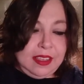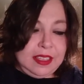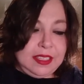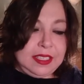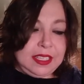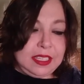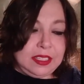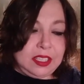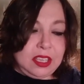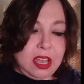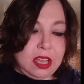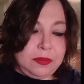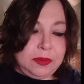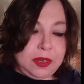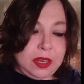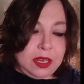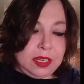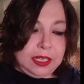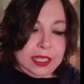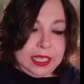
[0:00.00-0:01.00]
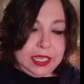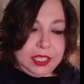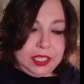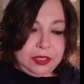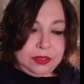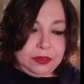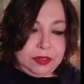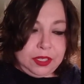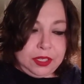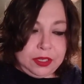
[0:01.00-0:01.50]
says, God would not lead
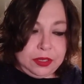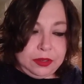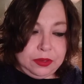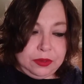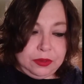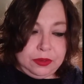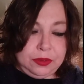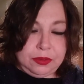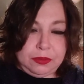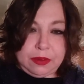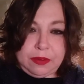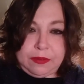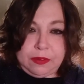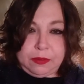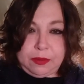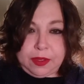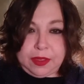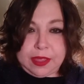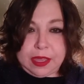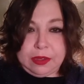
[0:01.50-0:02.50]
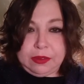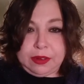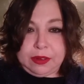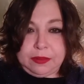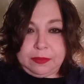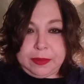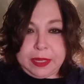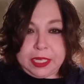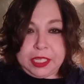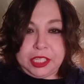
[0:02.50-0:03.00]
you to the river without a
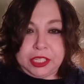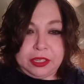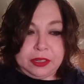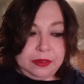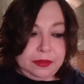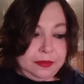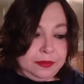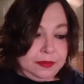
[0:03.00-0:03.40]
pitcher.